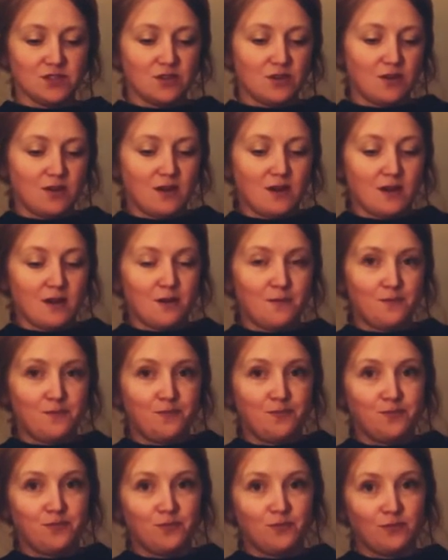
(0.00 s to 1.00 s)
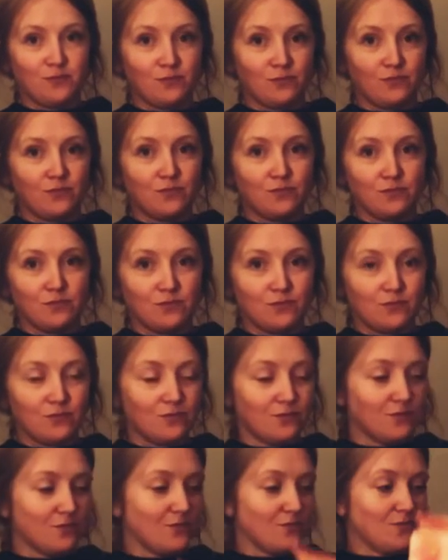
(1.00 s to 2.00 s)
So yeah,
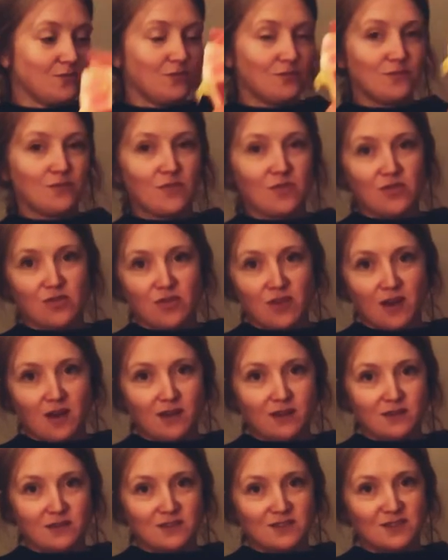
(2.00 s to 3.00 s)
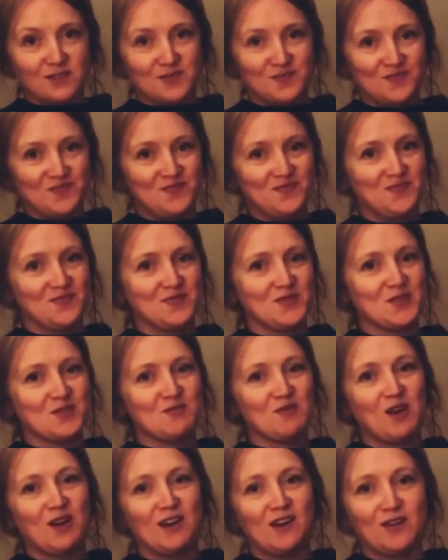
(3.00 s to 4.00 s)
thanks to
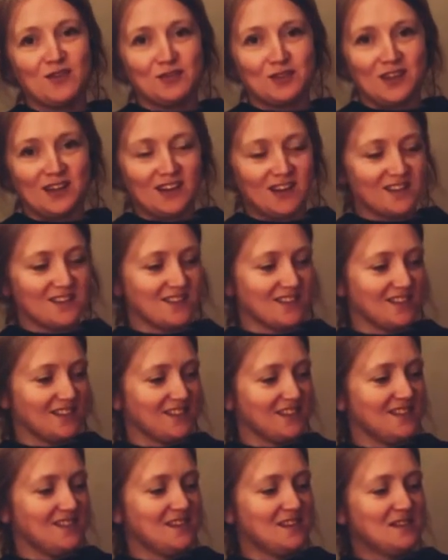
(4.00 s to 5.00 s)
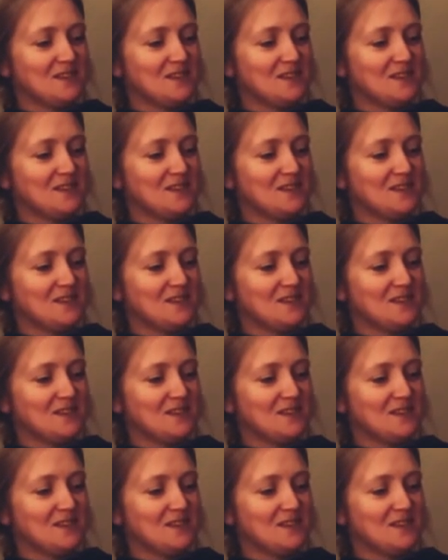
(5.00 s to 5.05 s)
my lovely cousin.